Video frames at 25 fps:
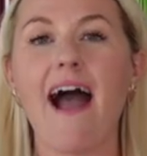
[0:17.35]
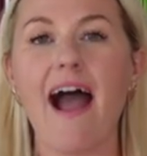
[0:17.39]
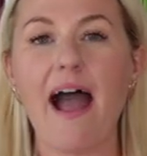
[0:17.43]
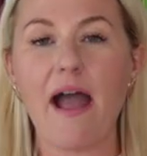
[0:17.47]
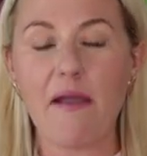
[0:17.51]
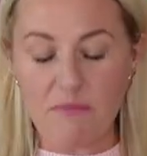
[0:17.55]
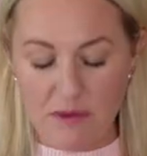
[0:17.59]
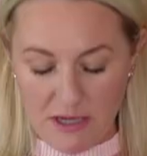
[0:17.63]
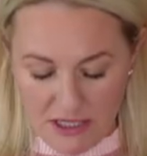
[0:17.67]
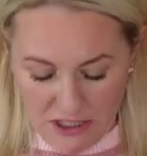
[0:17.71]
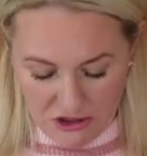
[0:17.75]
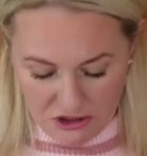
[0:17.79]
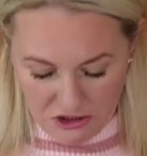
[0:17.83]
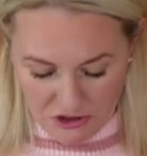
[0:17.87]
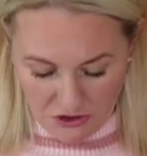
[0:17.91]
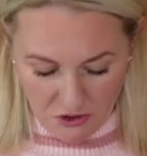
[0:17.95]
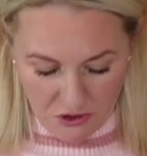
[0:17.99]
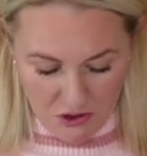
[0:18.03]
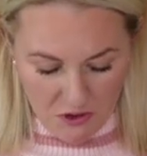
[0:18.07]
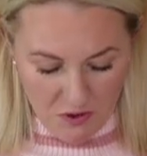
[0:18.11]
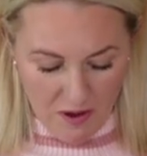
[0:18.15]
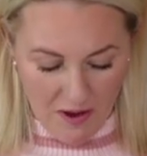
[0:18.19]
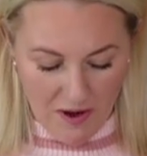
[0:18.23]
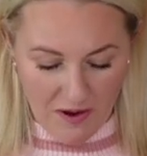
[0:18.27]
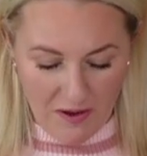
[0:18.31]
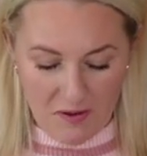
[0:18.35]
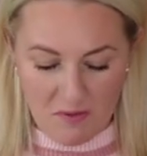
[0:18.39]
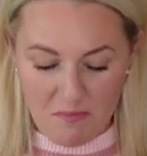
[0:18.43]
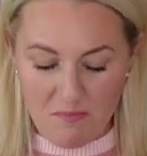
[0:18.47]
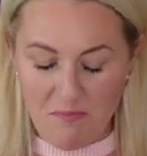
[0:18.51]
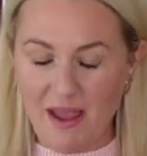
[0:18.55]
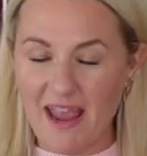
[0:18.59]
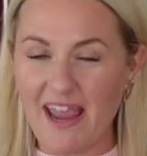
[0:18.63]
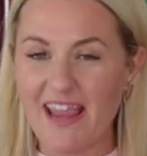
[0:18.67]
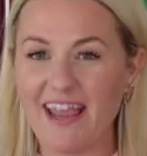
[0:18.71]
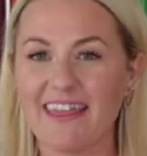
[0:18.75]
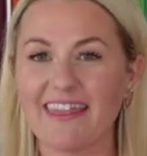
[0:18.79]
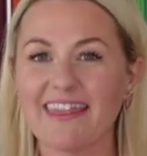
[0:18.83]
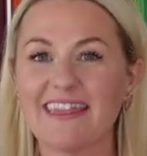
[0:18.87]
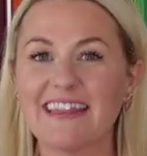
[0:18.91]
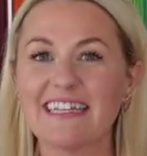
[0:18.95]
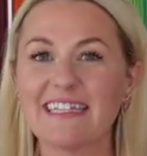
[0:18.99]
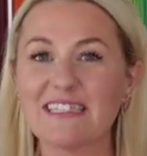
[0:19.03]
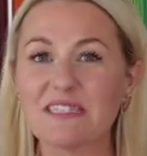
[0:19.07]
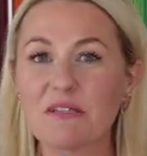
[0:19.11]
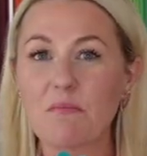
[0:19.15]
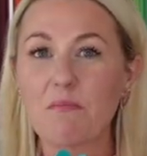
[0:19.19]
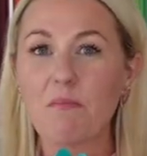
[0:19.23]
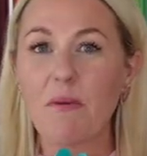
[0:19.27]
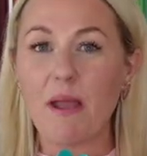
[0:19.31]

I'm gonna show you how to make this